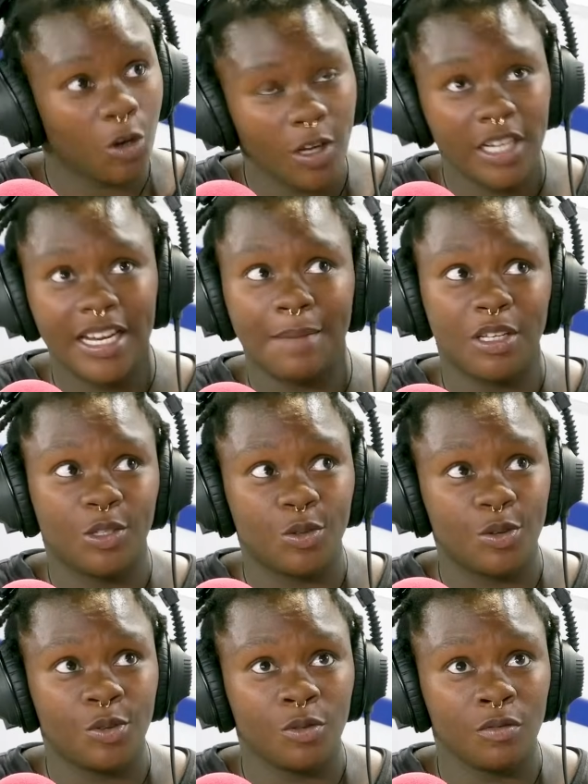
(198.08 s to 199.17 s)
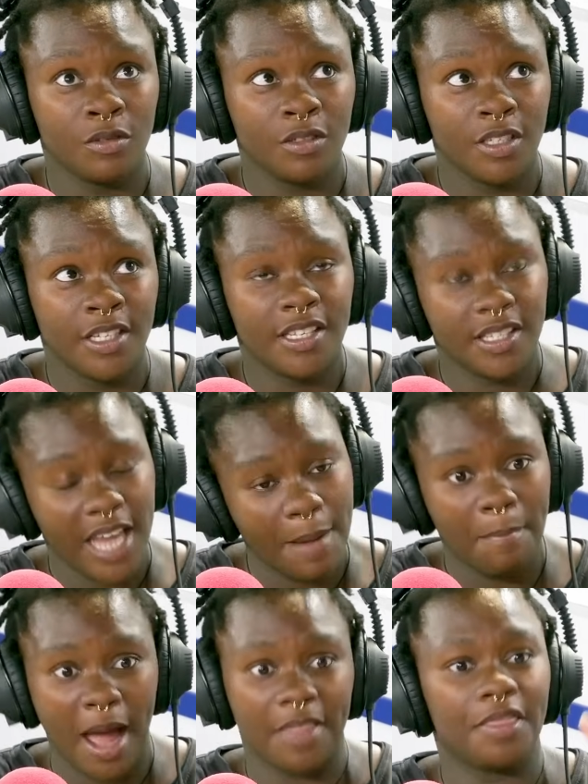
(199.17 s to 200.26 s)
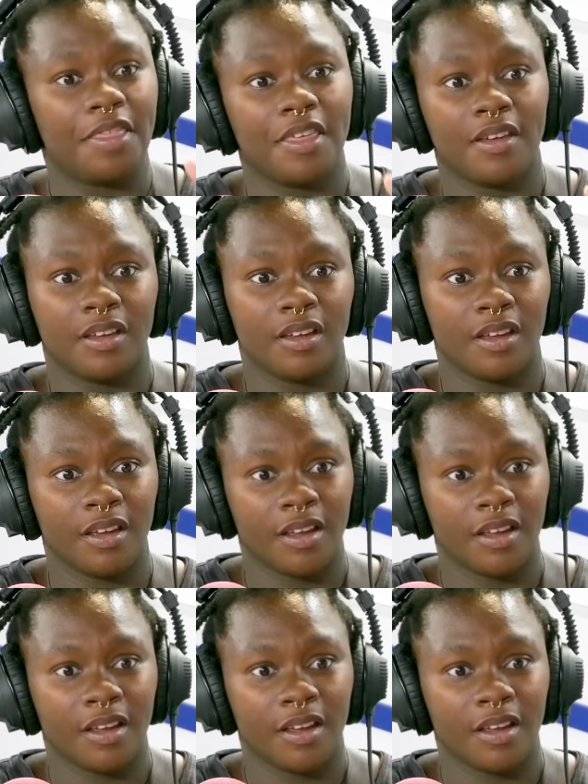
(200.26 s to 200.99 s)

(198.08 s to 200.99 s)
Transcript: recorded Amazulu same month